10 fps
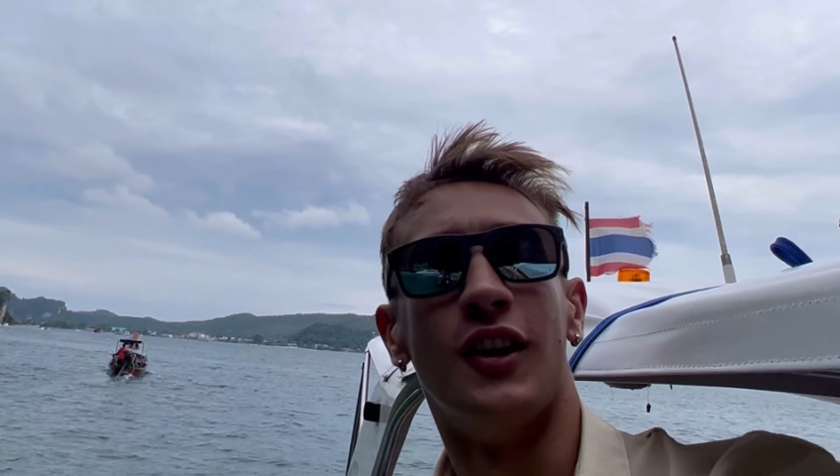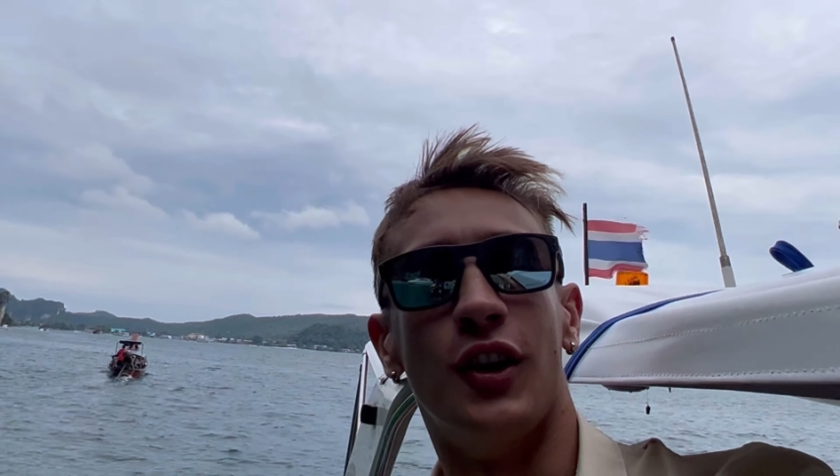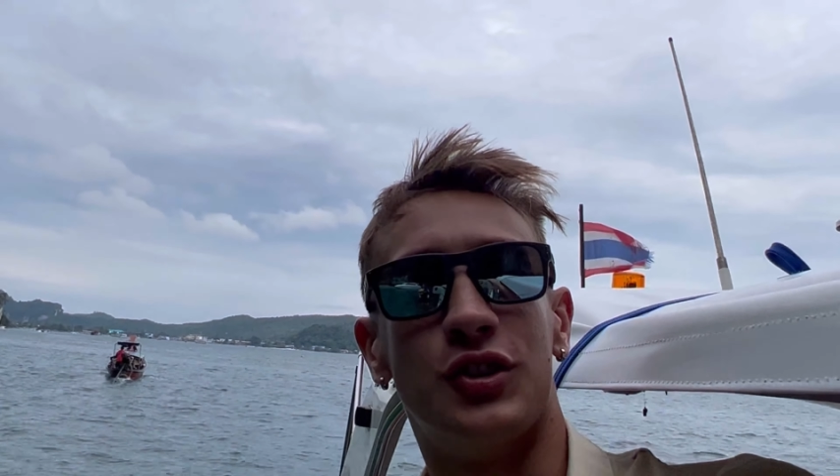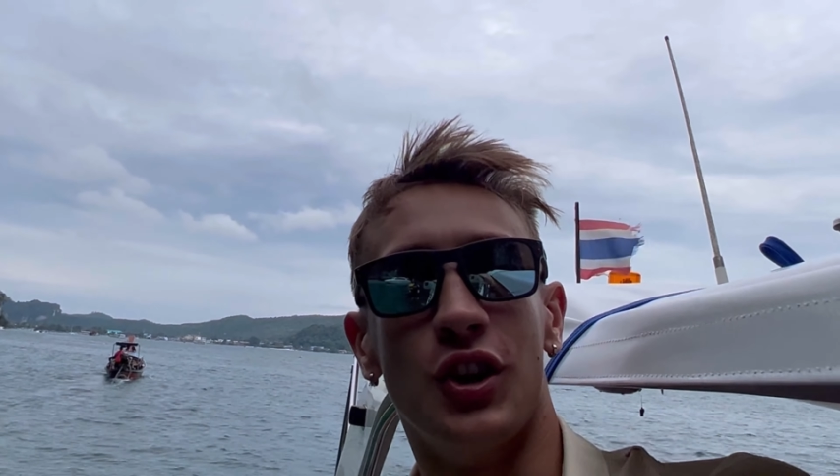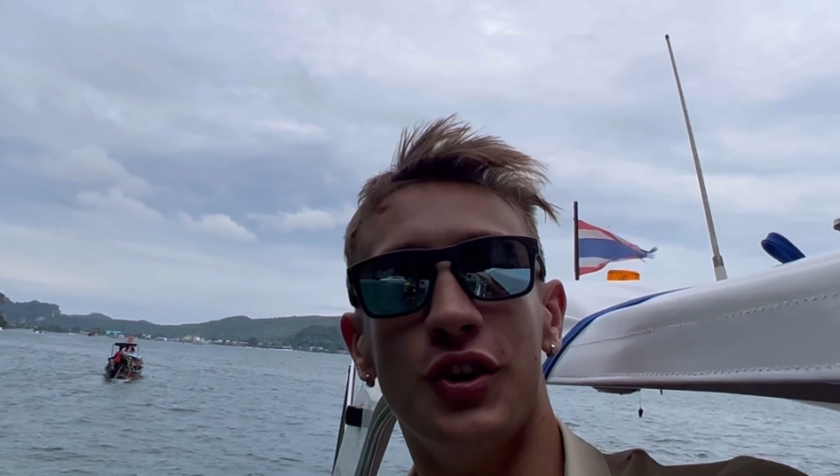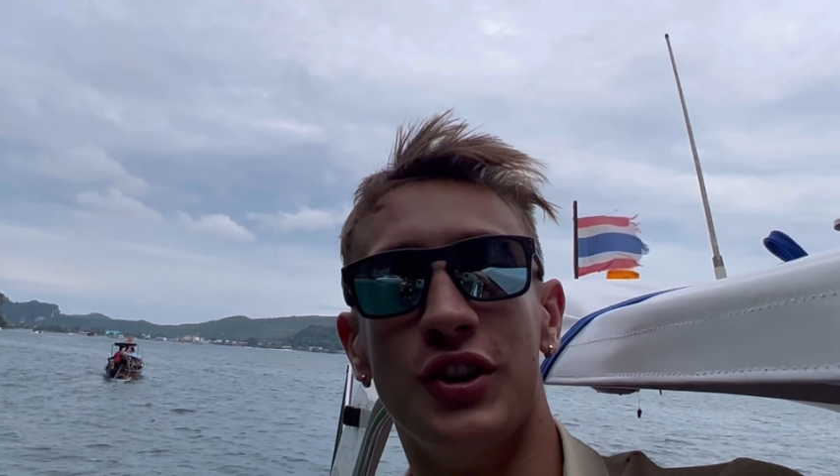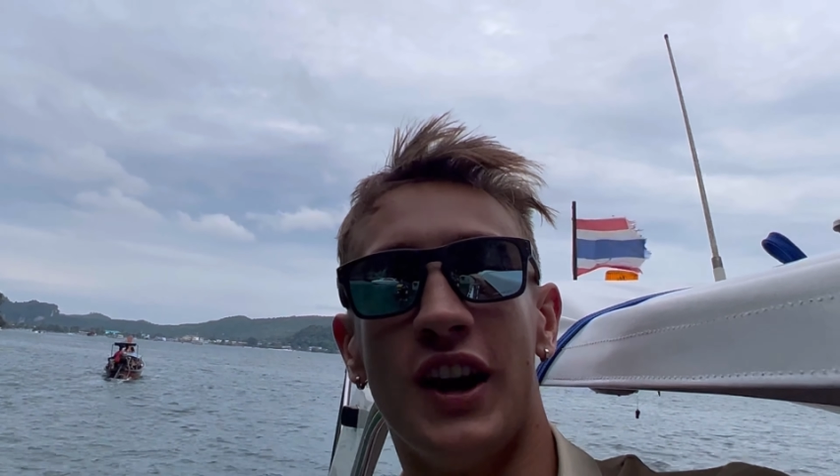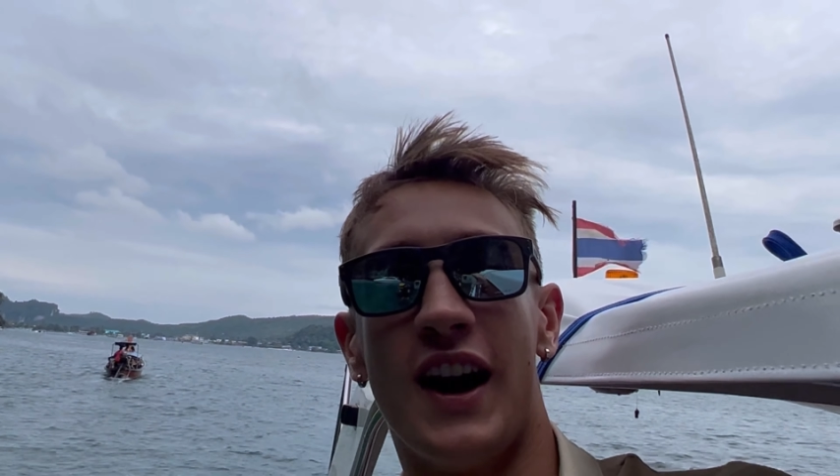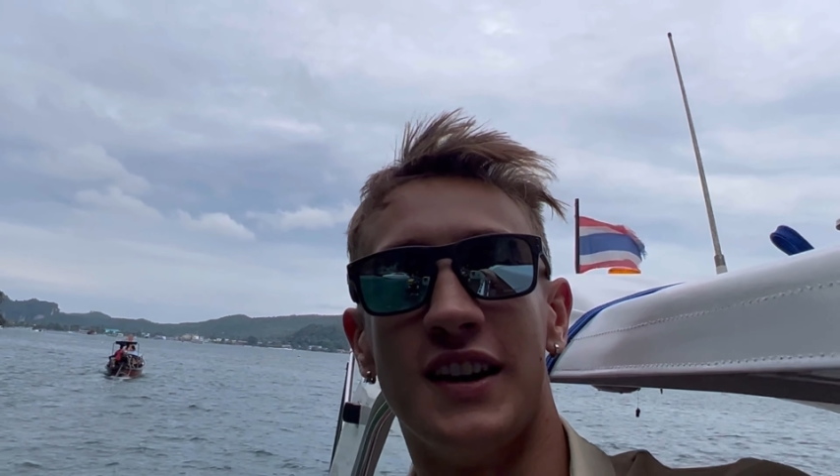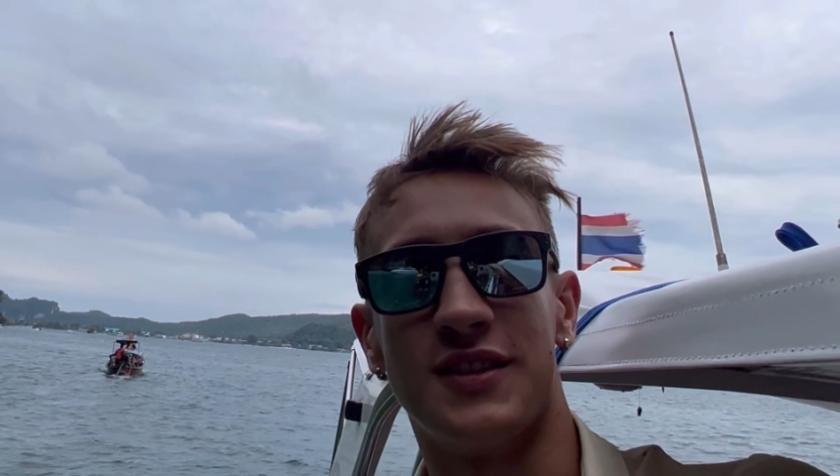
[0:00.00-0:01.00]
I'll show you
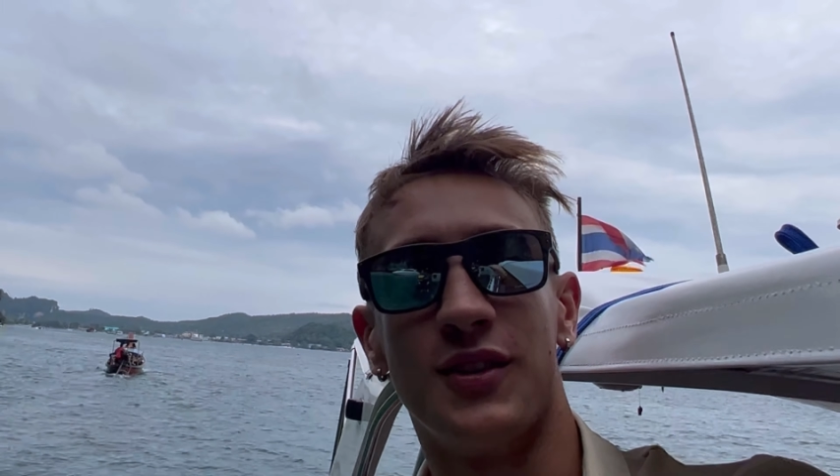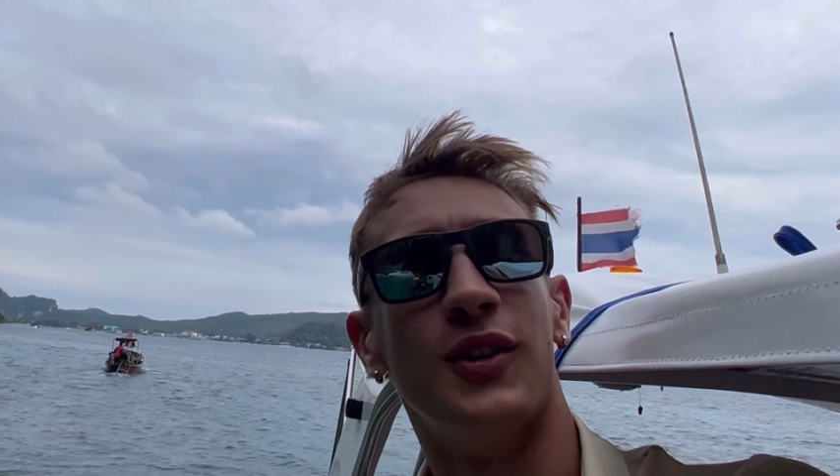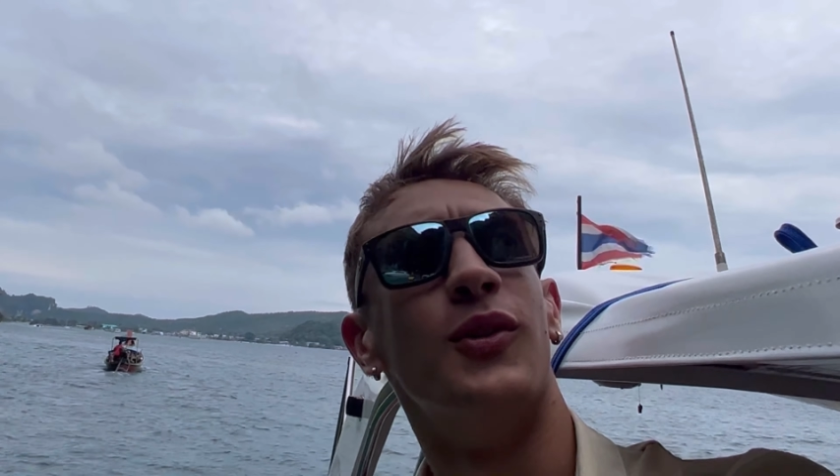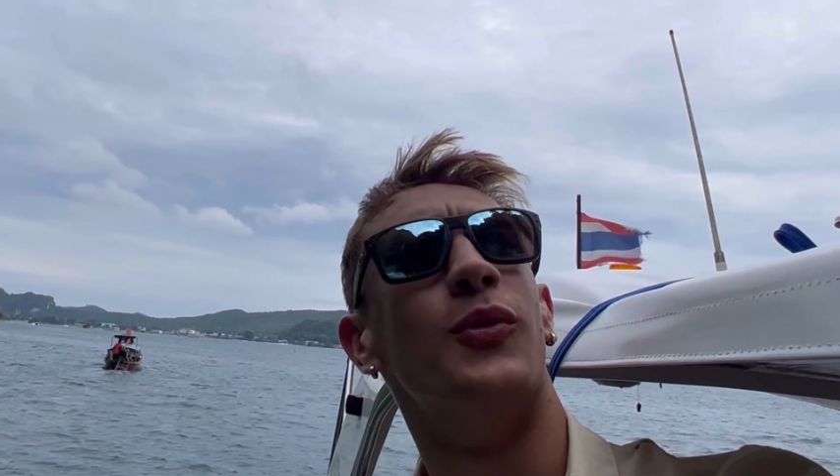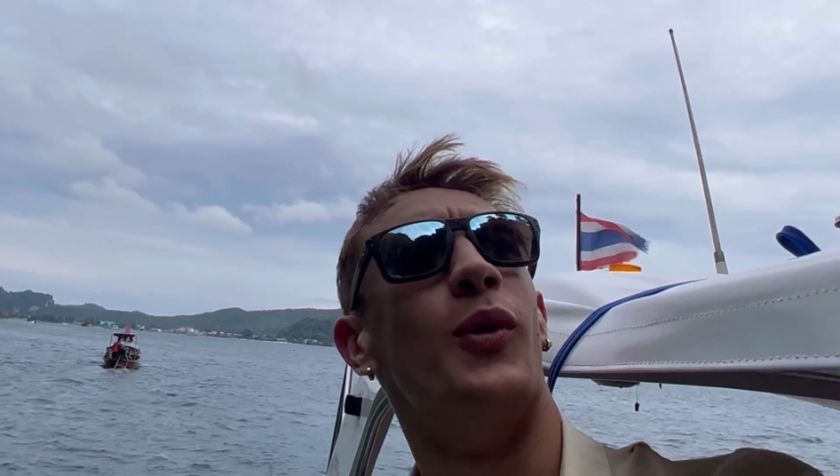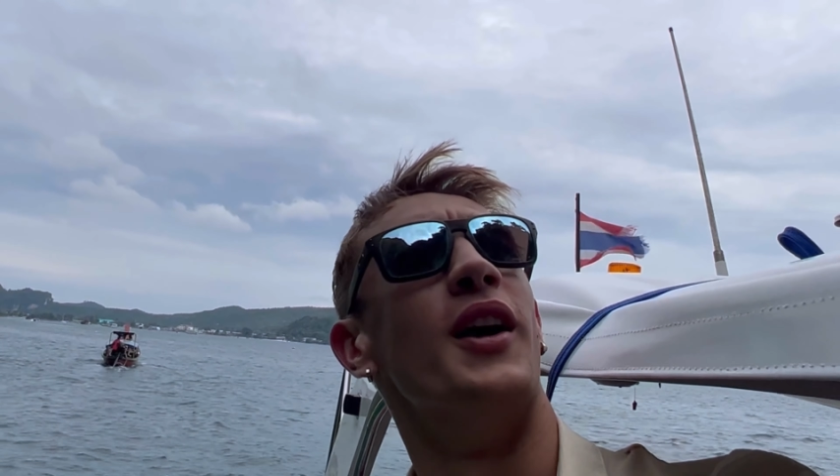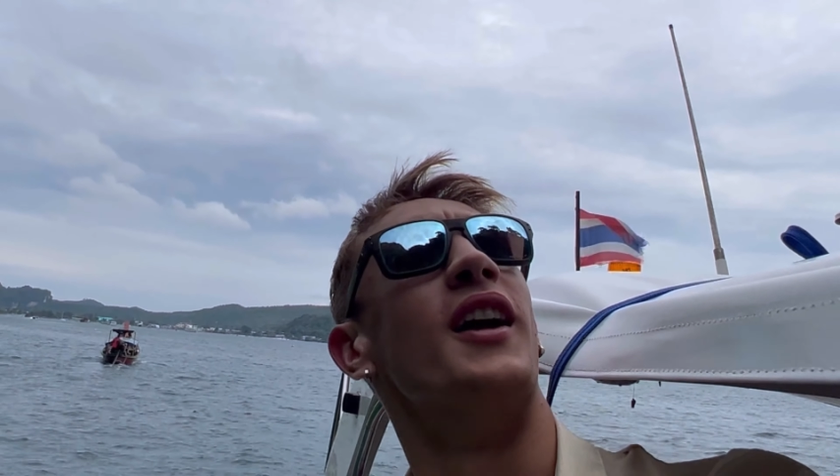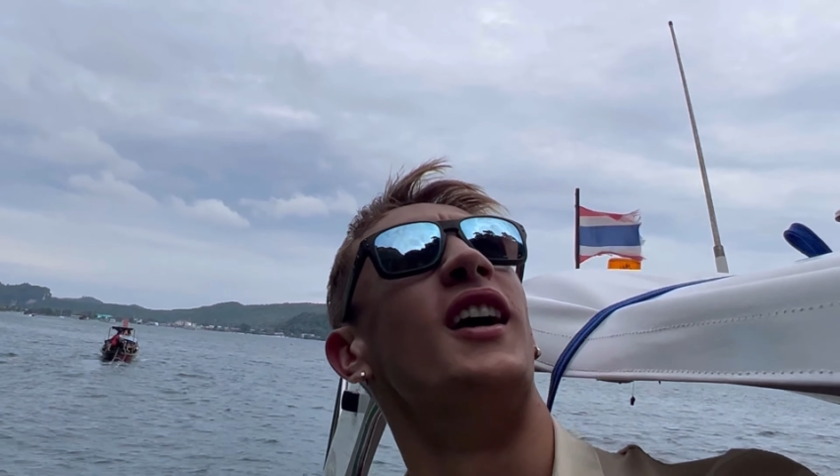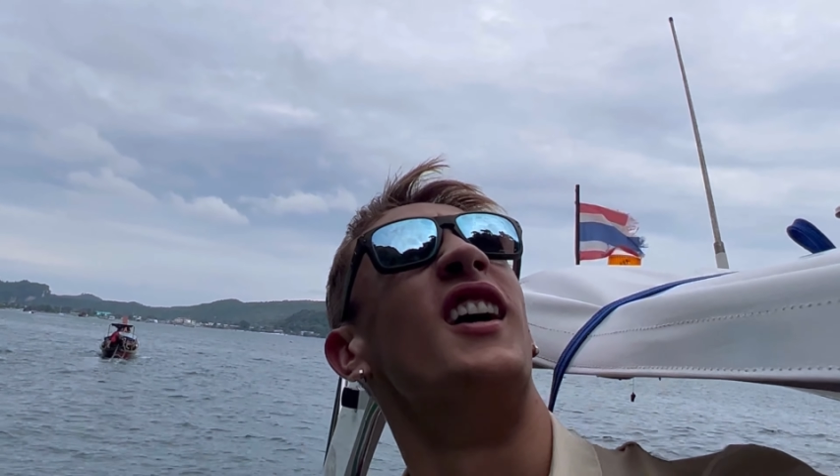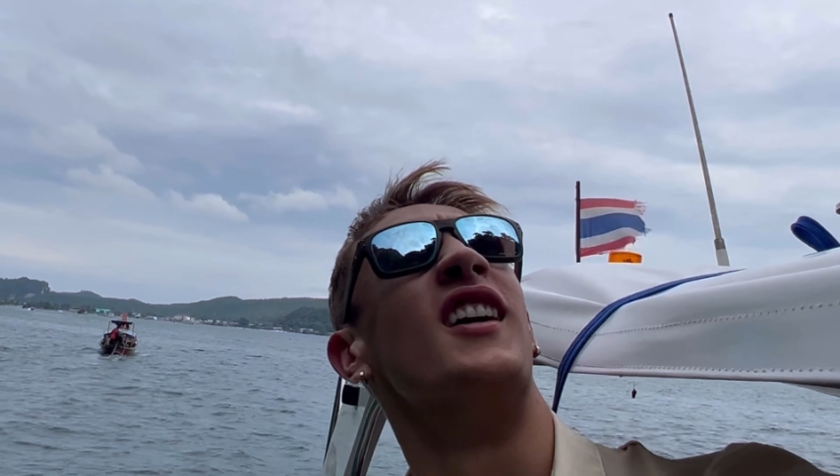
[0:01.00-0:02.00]
guys what
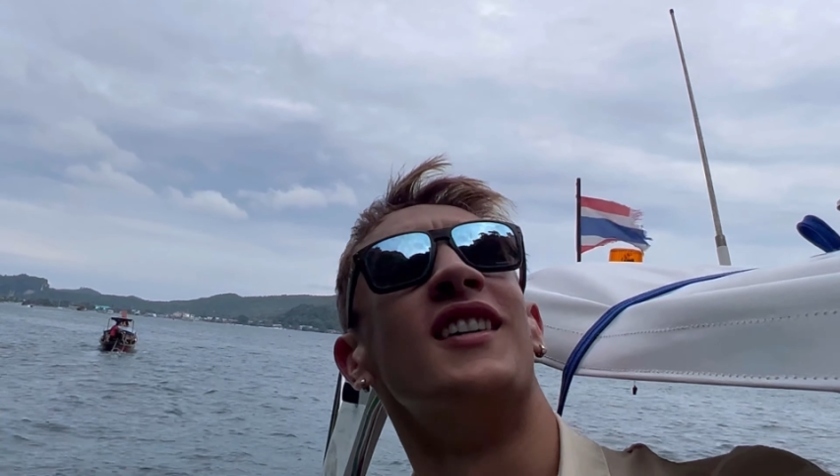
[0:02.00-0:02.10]
uh,